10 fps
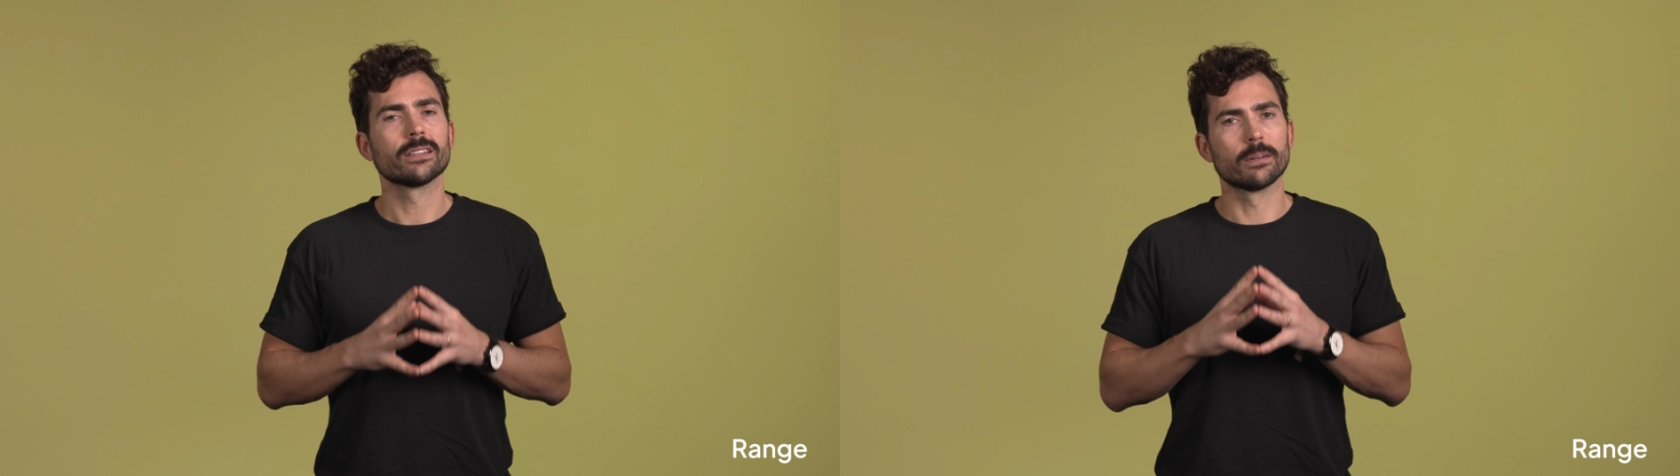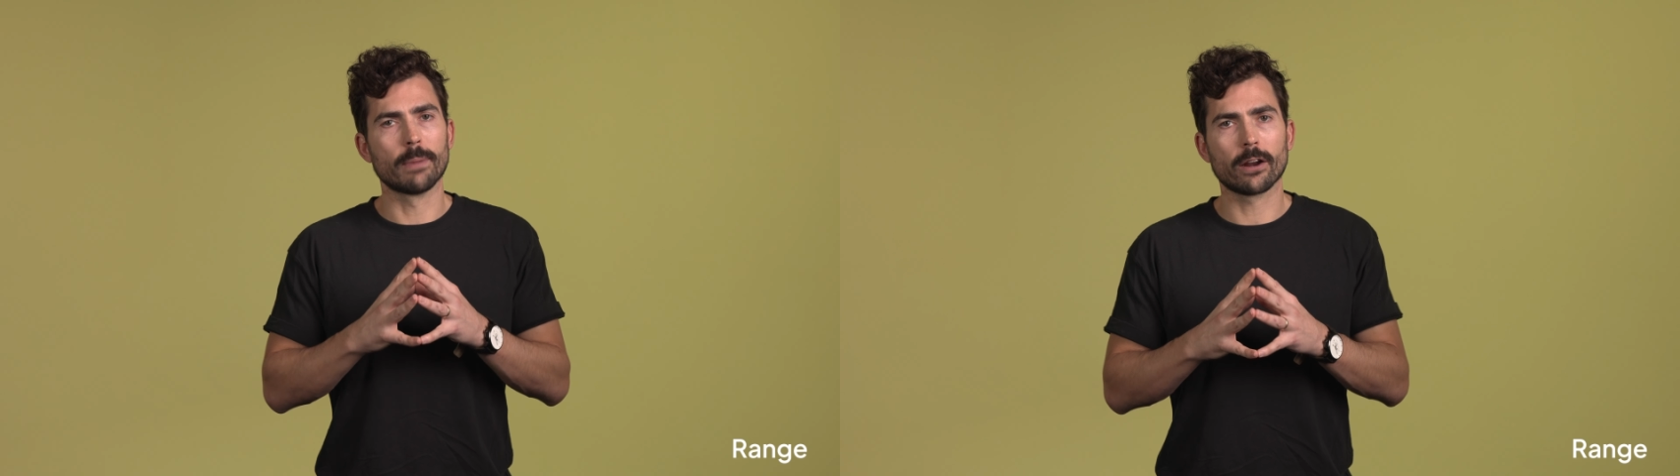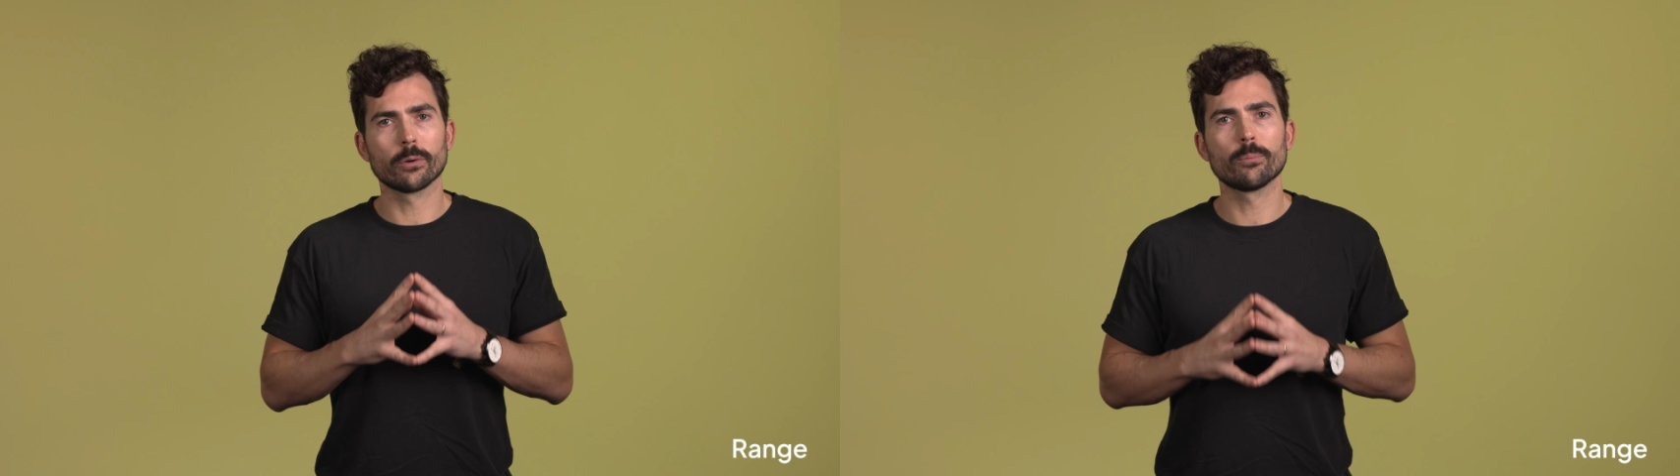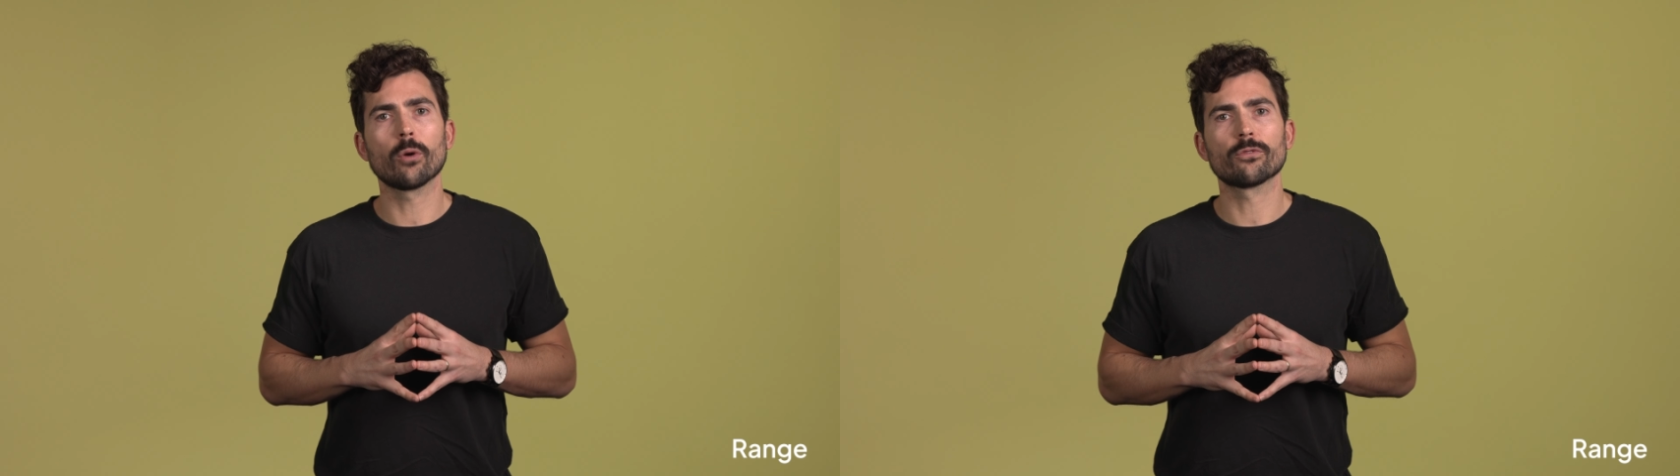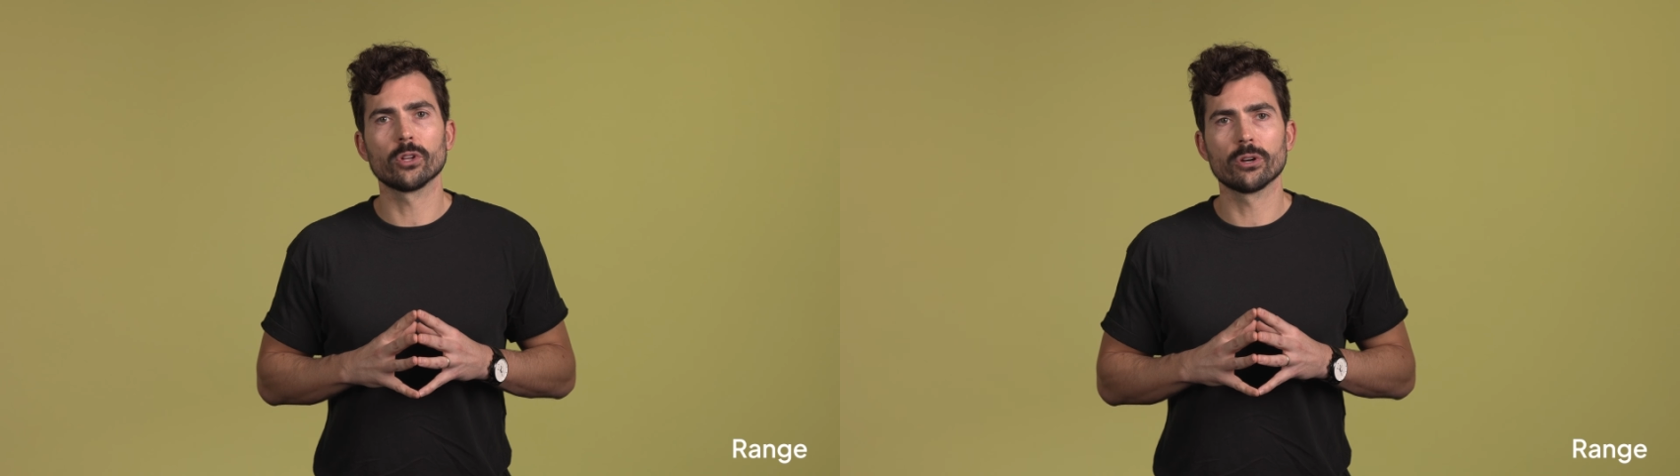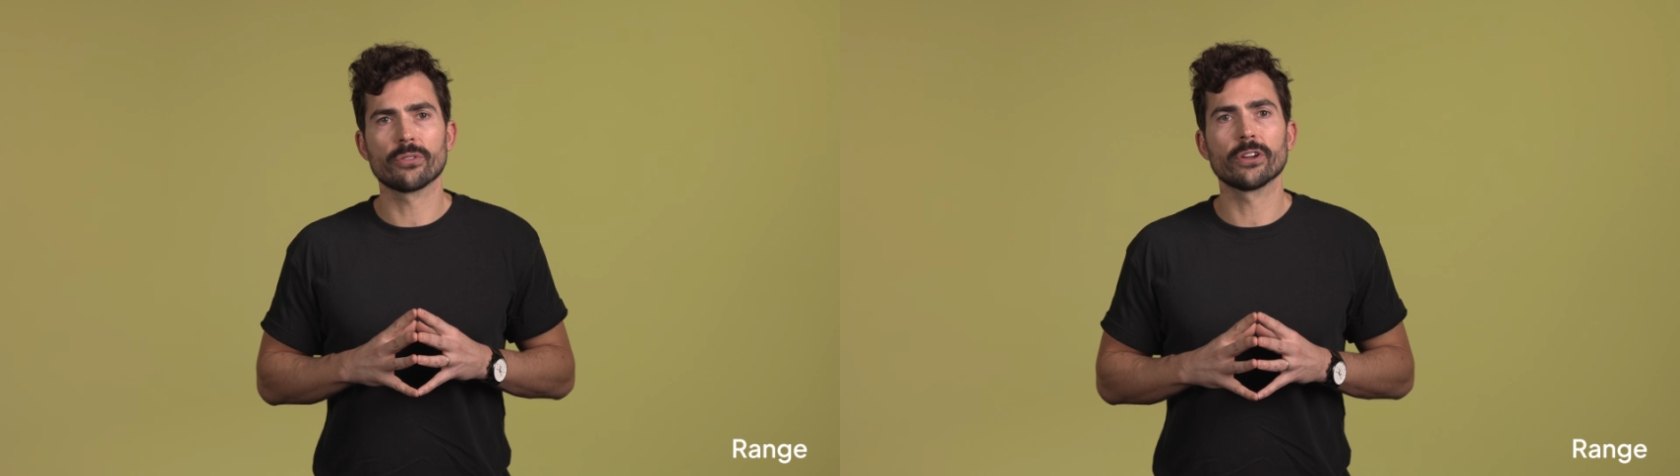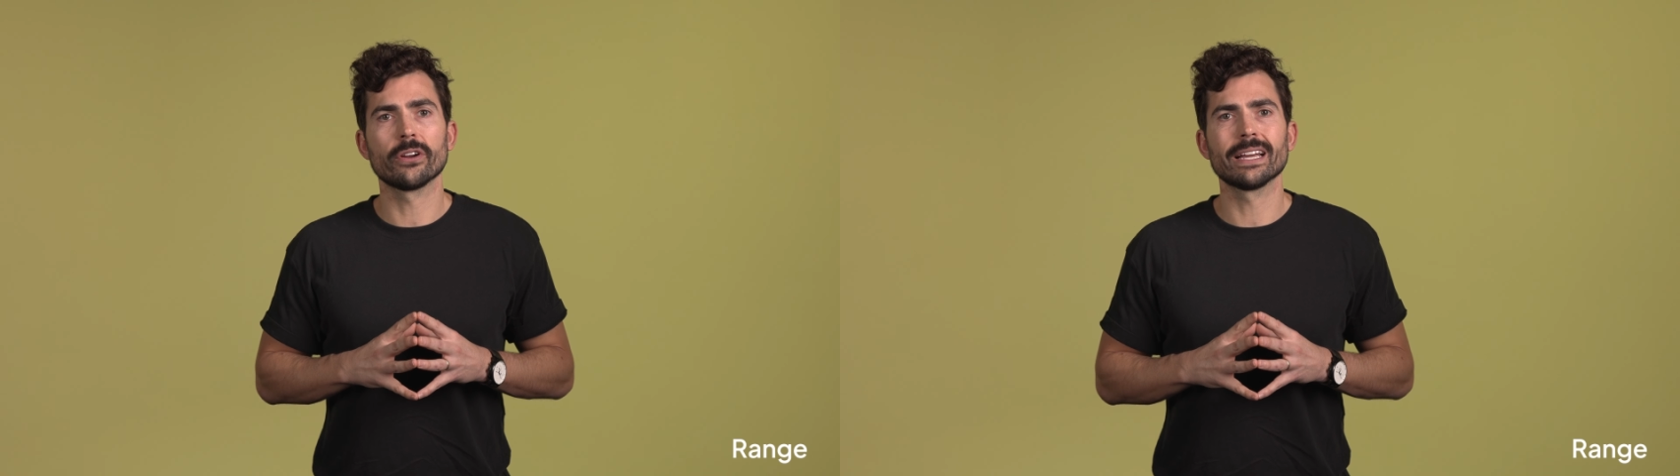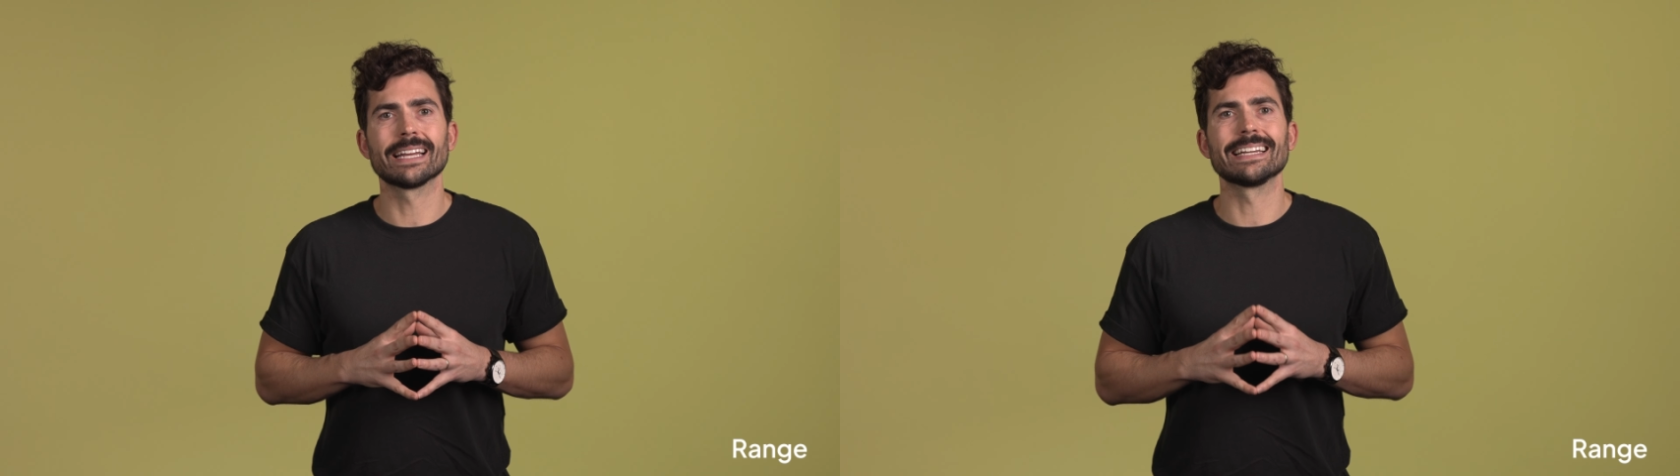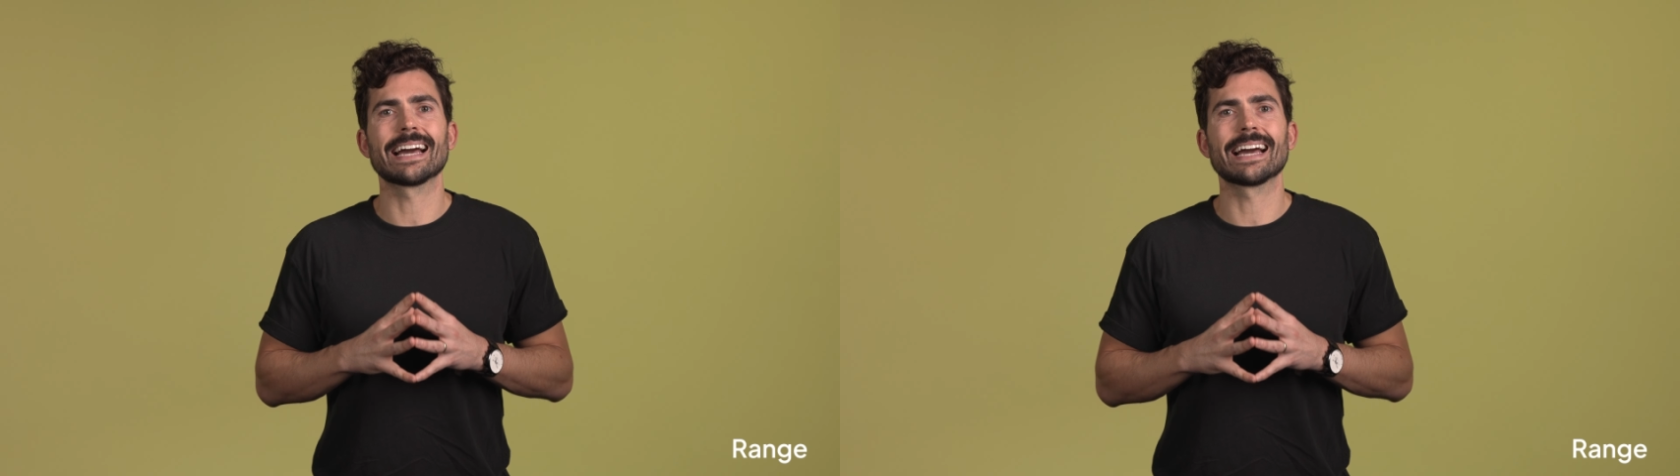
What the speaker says: the modern portfolio theory can